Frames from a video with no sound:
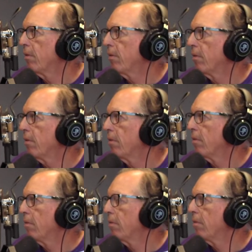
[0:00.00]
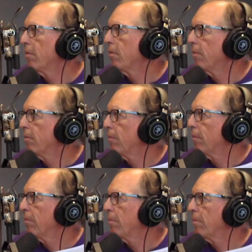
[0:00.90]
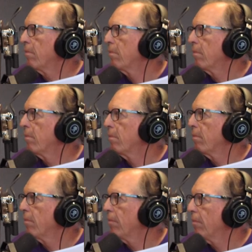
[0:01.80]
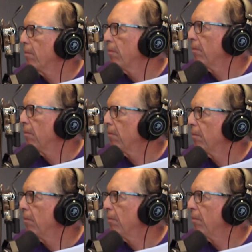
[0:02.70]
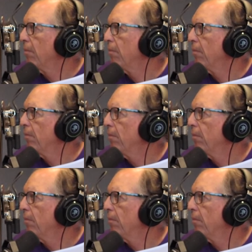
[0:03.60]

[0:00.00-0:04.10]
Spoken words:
[no speech]